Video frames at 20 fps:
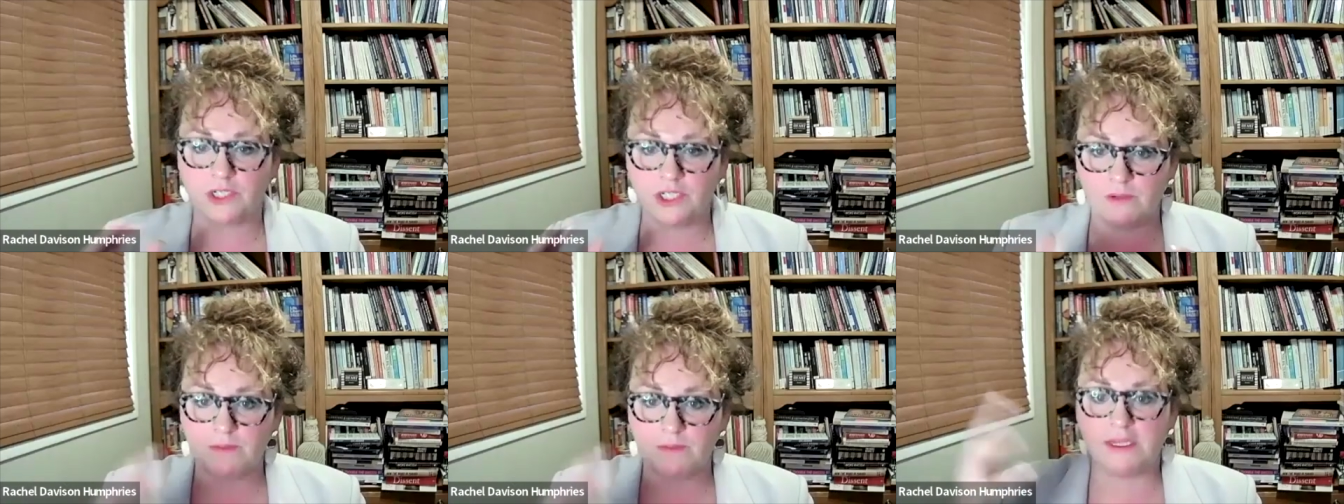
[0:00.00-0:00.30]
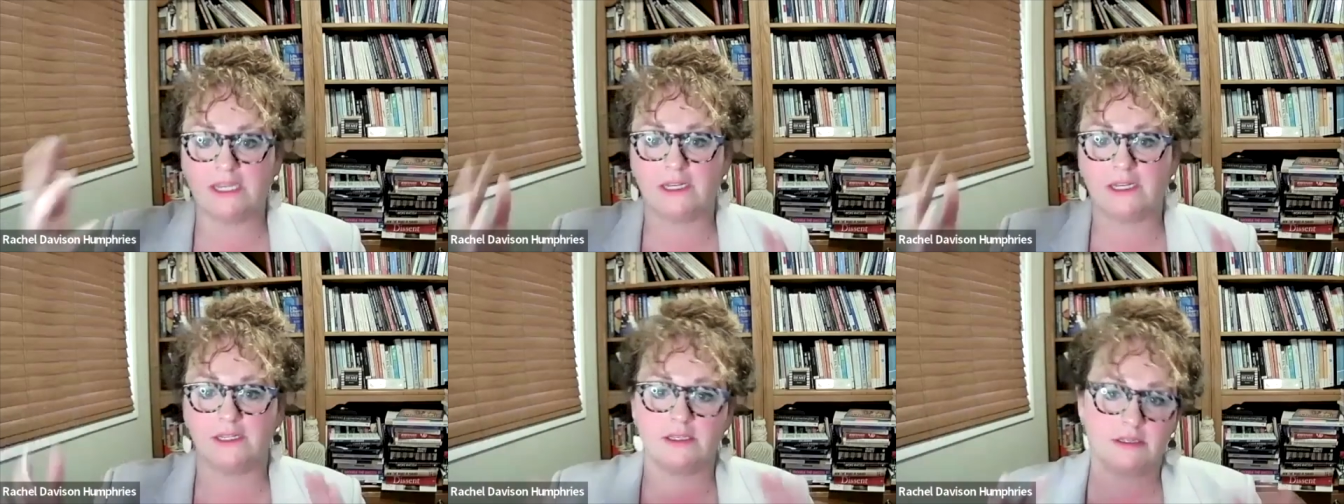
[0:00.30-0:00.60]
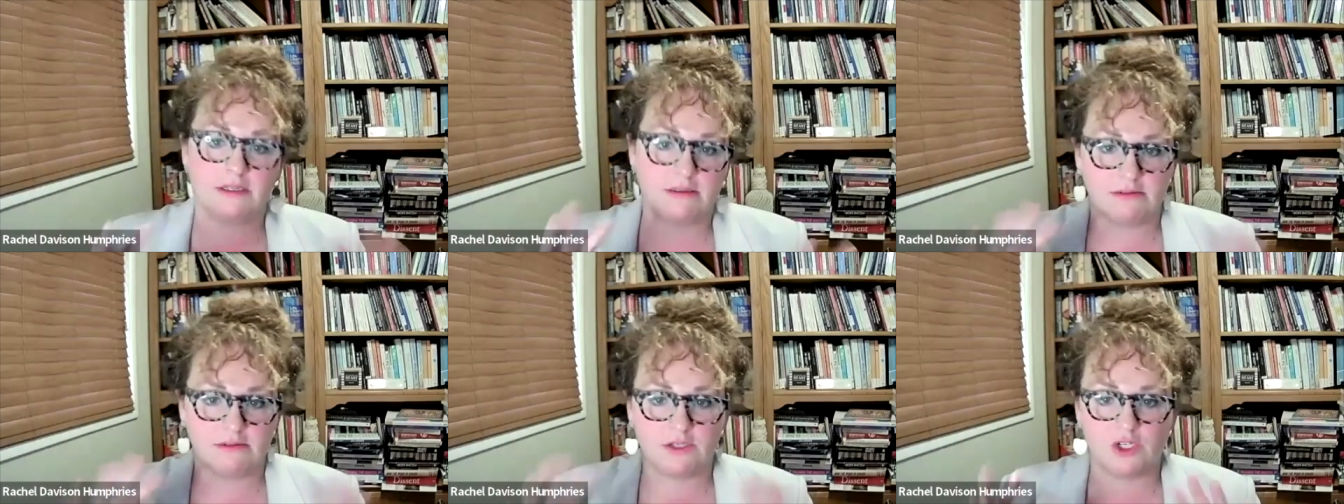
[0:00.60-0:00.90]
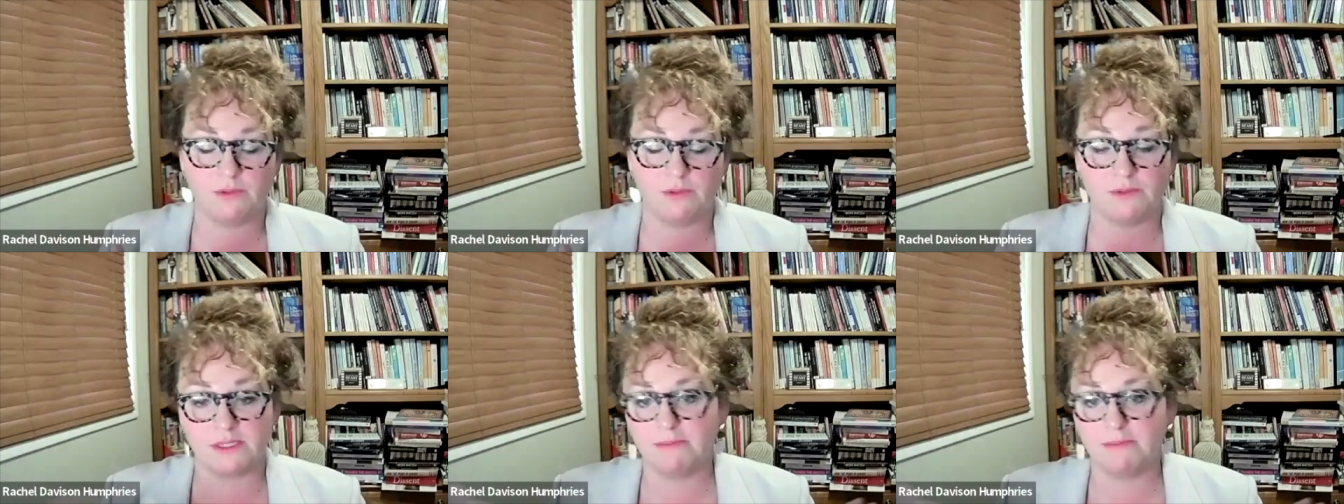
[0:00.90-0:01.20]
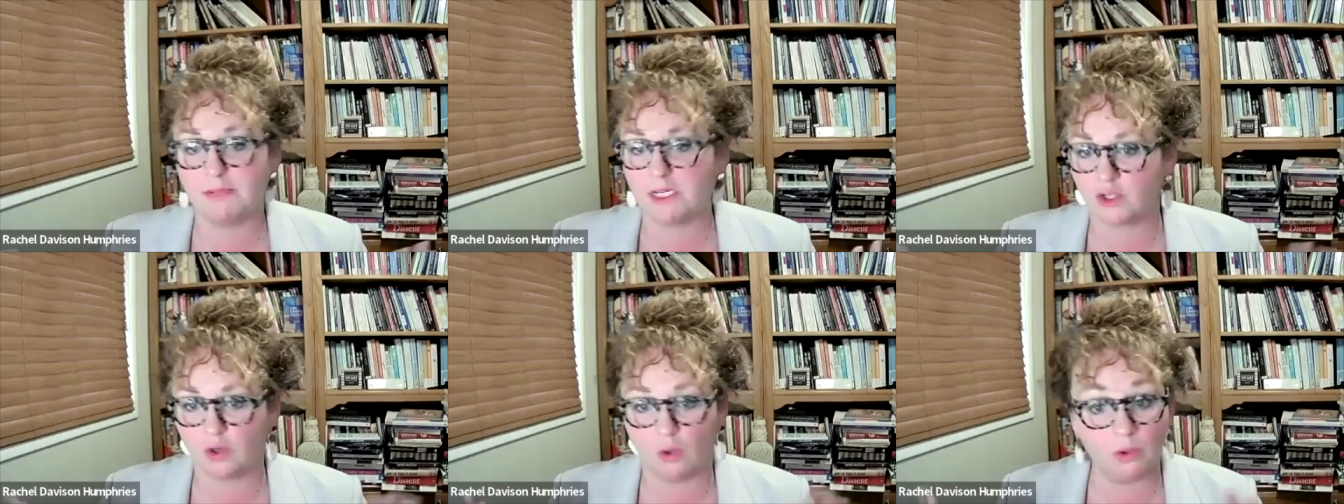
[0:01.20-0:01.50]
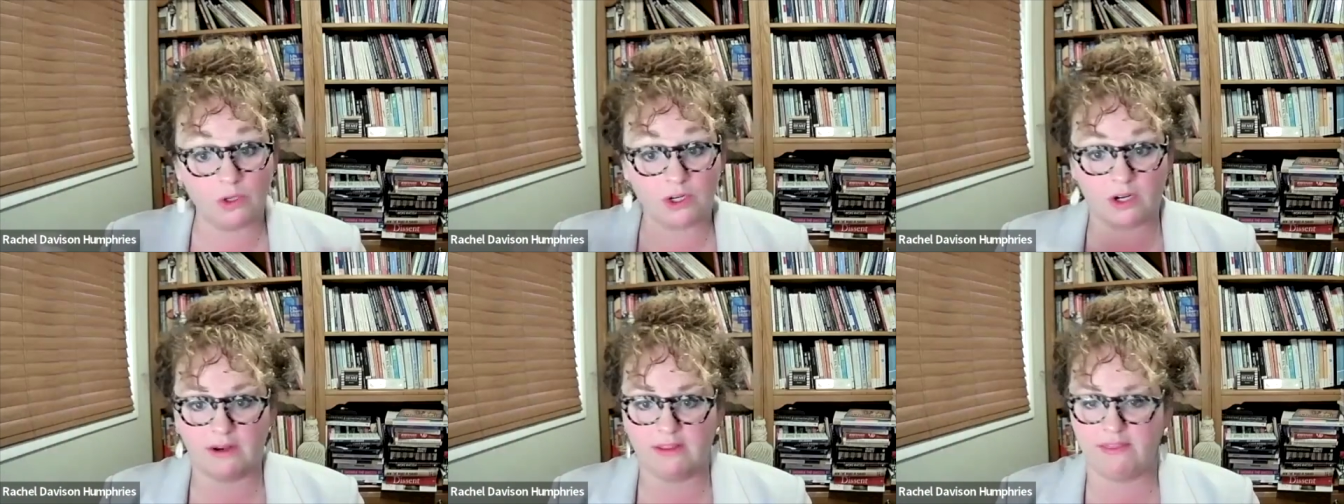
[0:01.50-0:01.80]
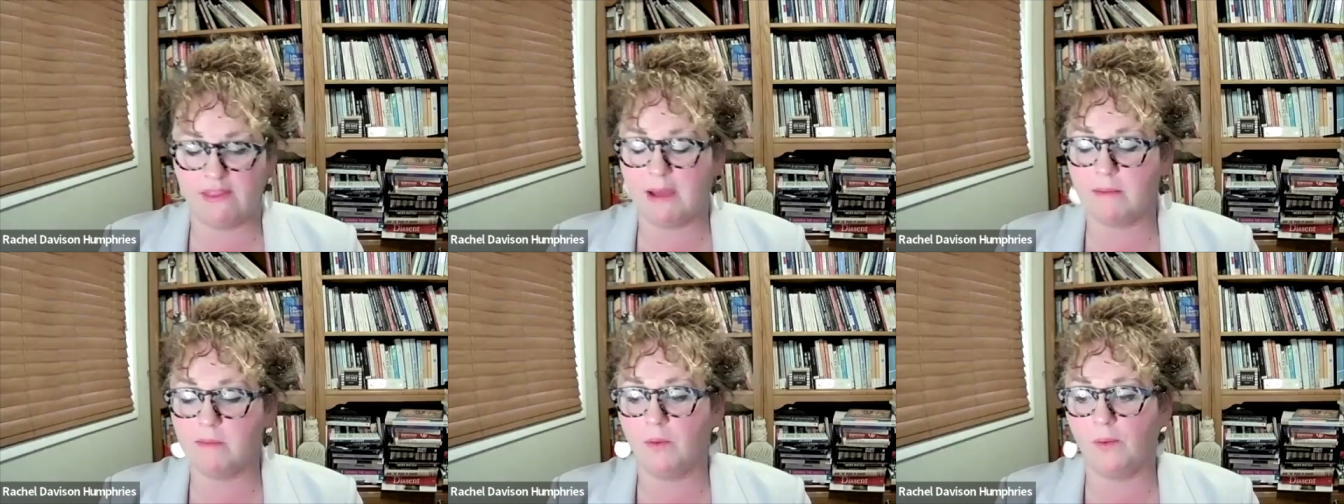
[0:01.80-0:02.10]
II because she was much older at
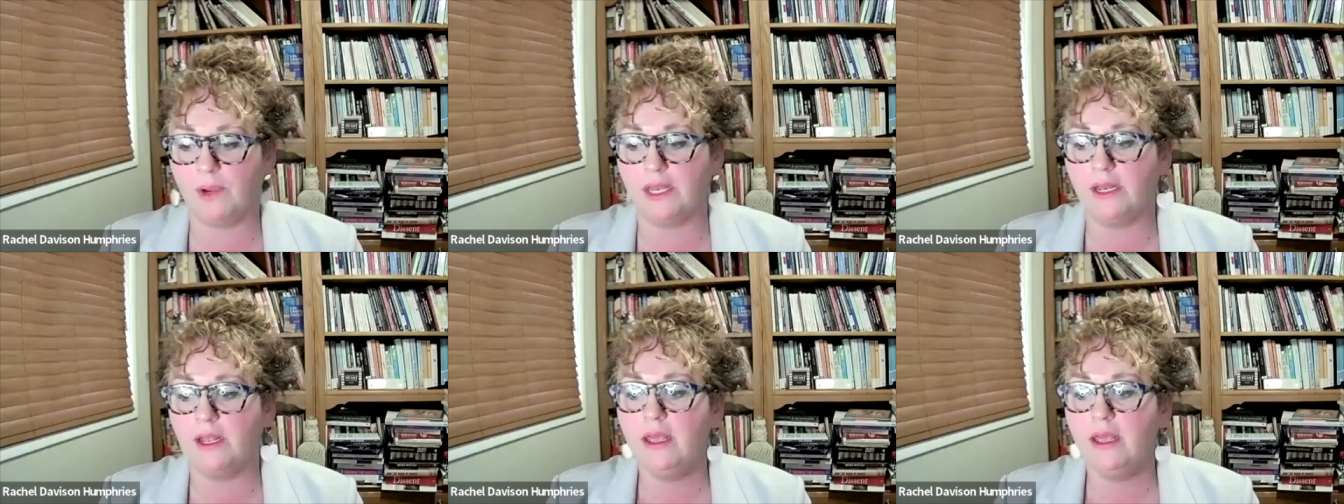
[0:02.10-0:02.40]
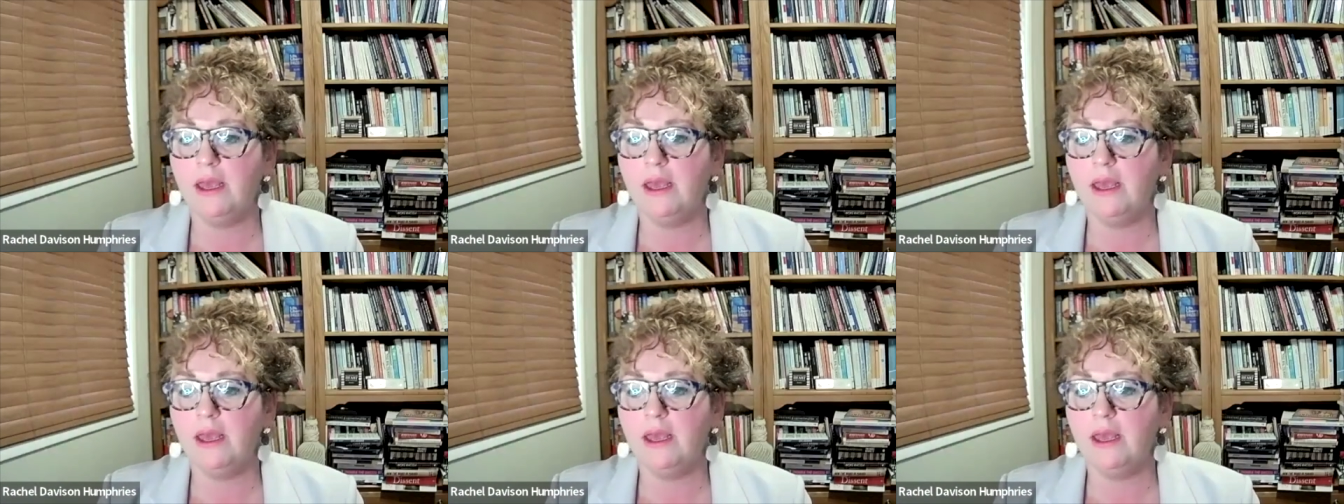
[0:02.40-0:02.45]
that point.